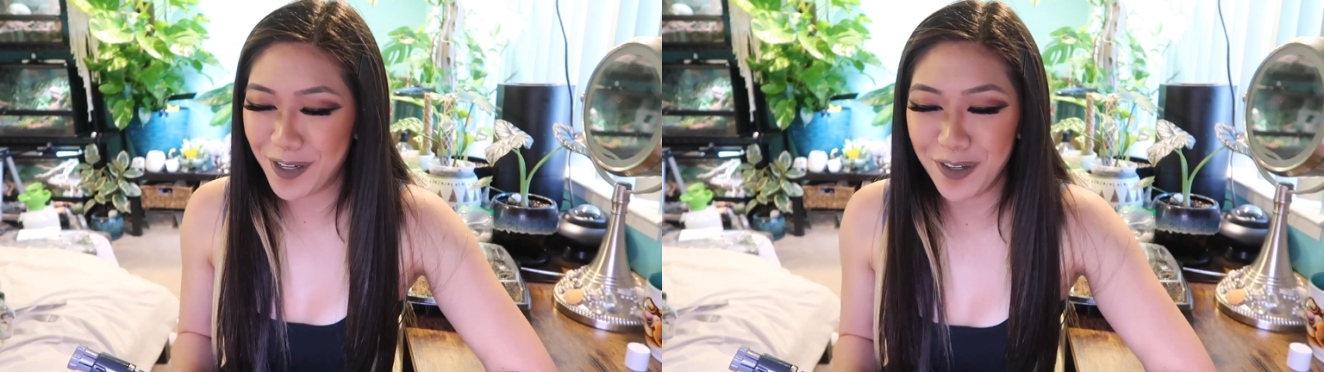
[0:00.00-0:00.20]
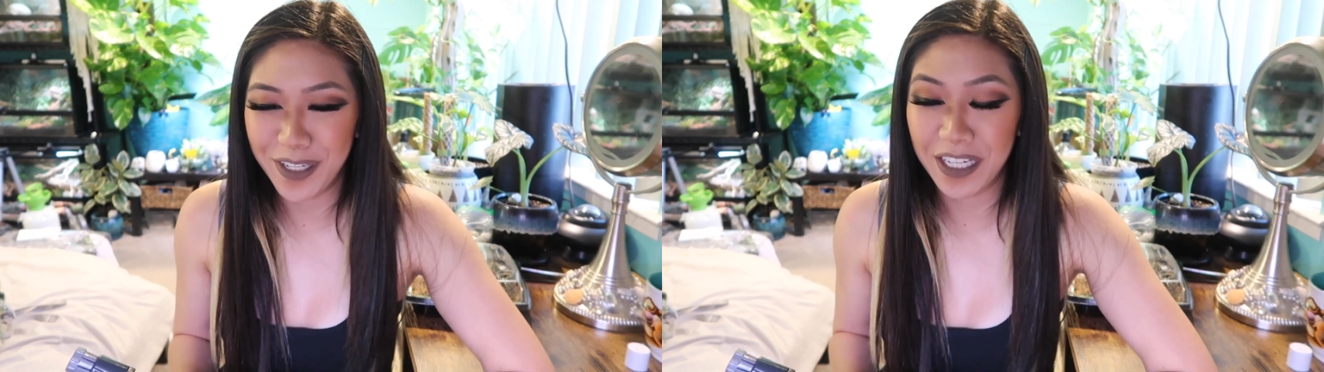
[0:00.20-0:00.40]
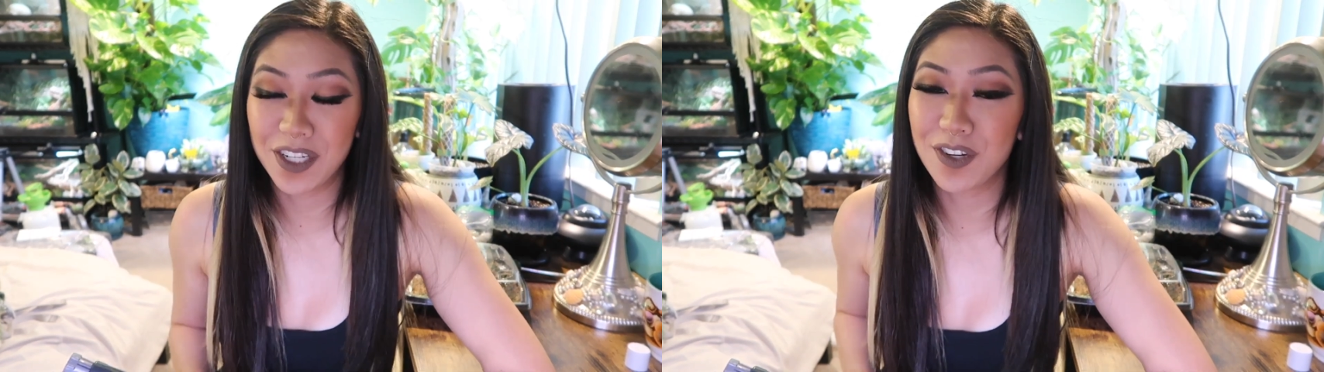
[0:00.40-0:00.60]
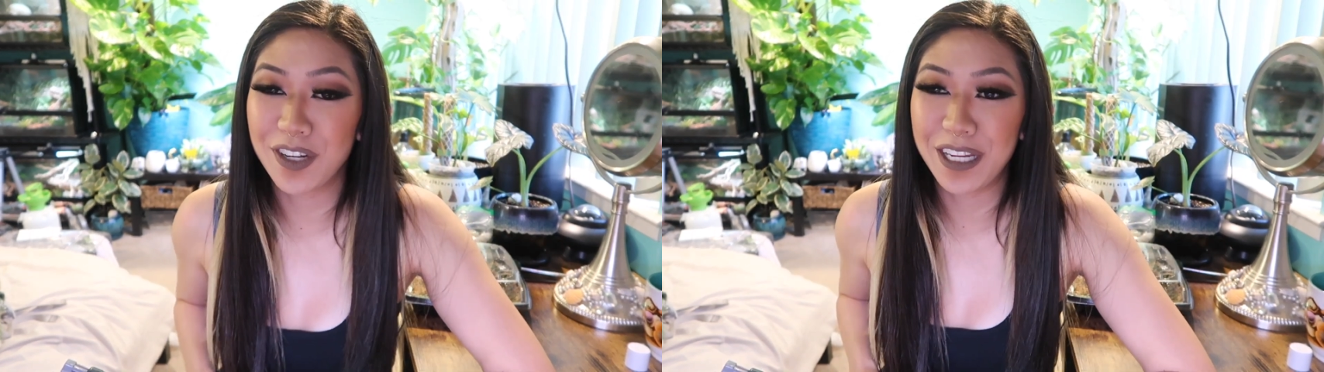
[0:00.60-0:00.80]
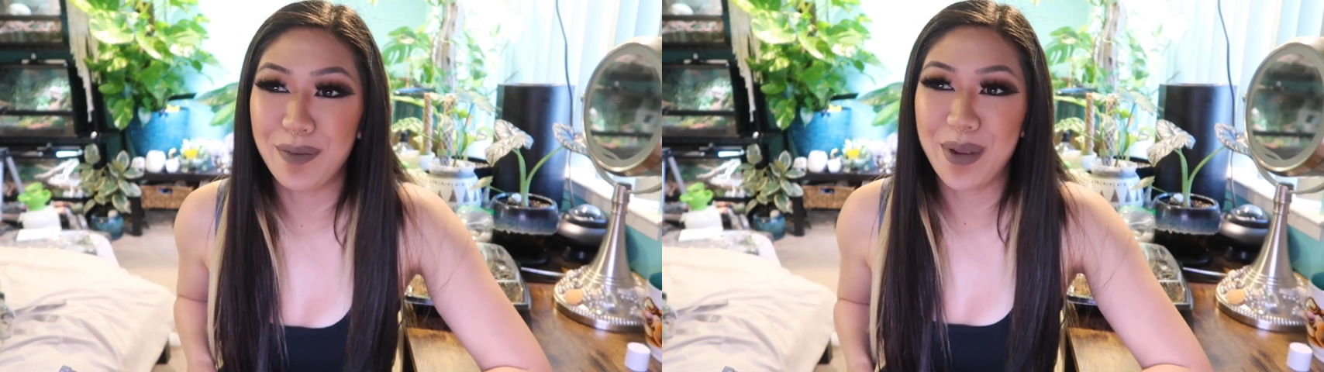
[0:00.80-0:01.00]
using a
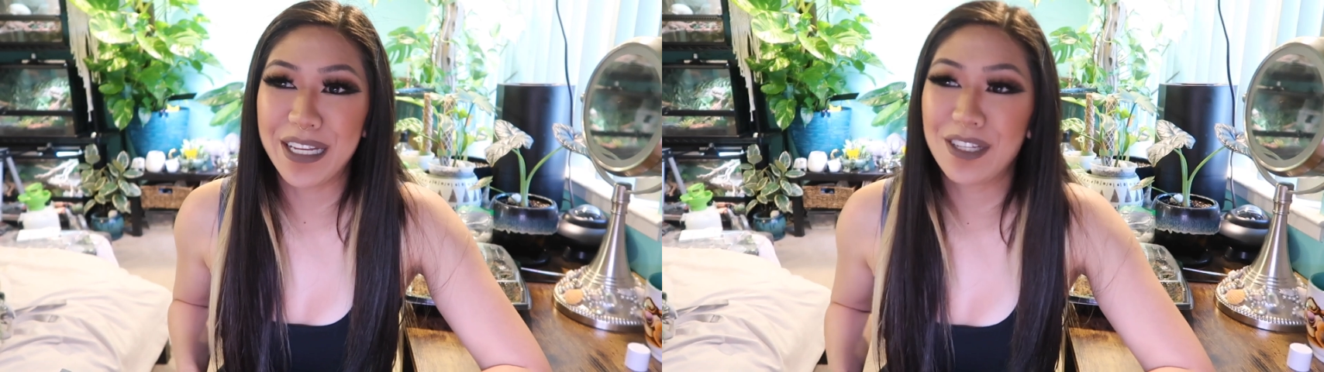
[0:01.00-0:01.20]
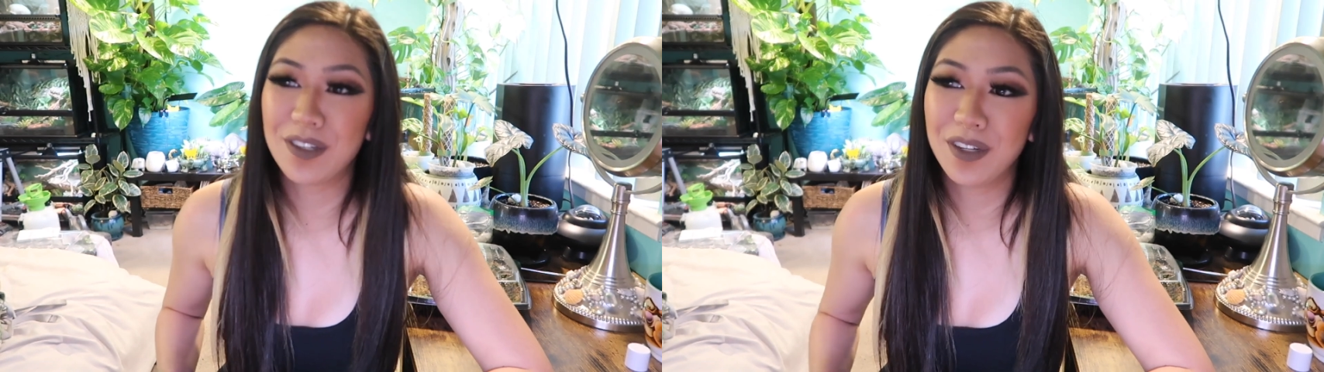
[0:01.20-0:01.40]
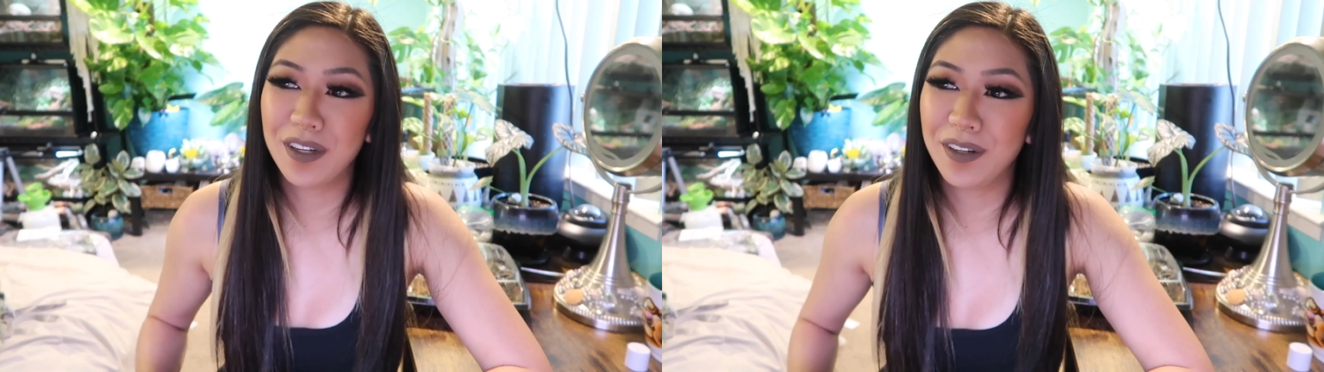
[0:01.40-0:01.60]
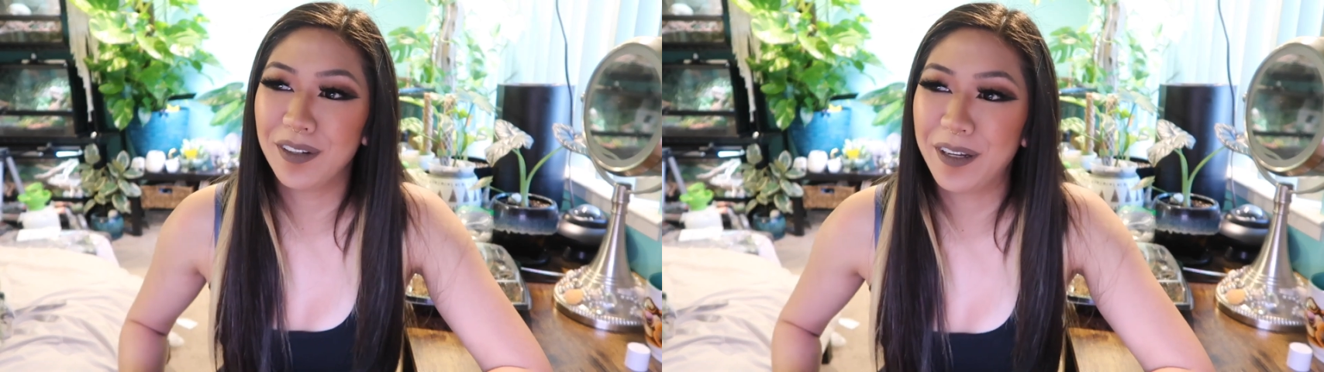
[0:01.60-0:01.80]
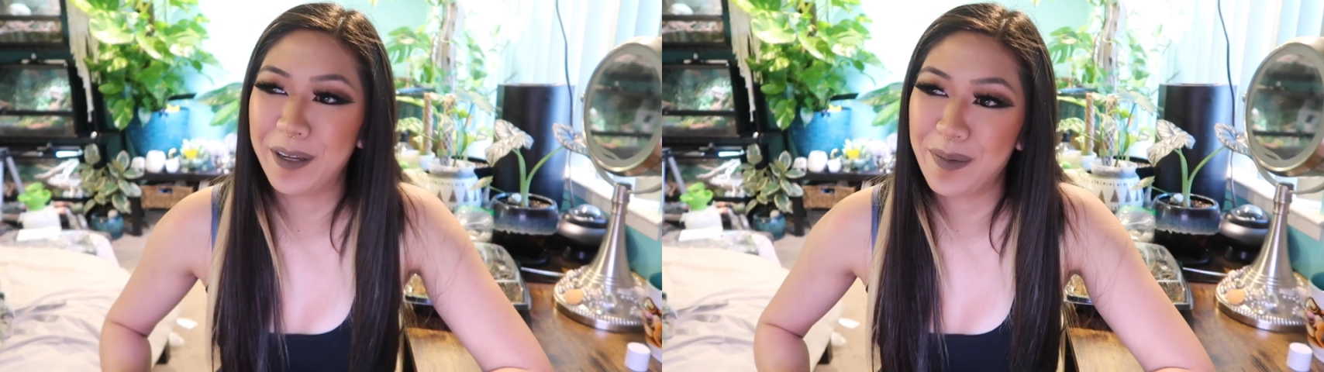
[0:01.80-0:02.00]
turkey baster,